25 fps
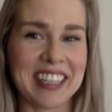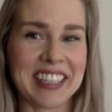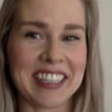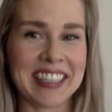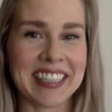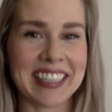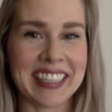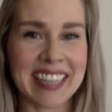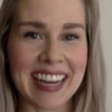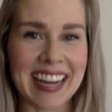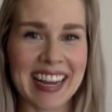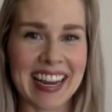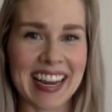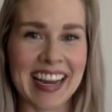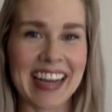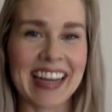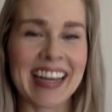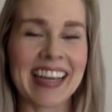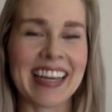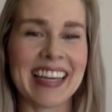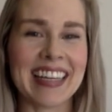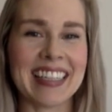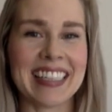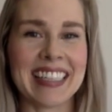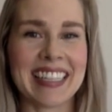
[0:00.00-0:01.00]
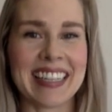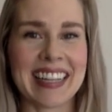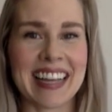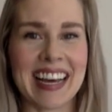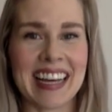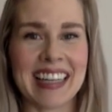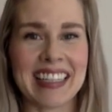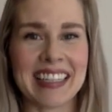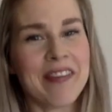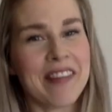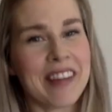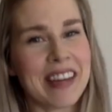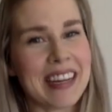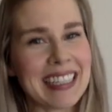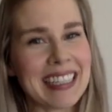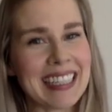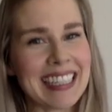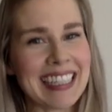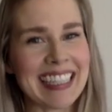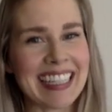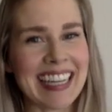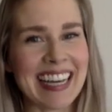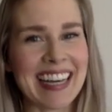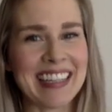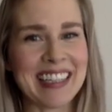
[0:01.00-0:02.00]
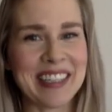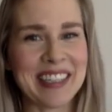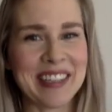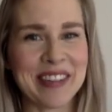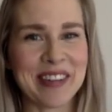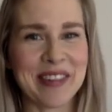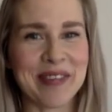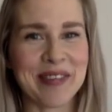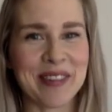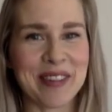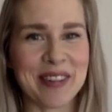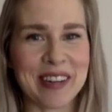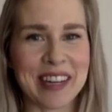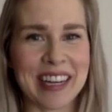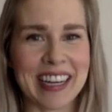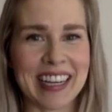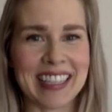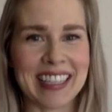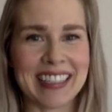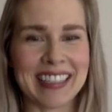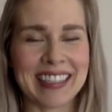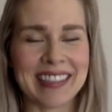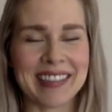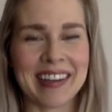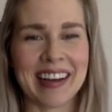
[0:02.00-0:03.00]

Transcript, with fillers: saying is that Finns tend to avoid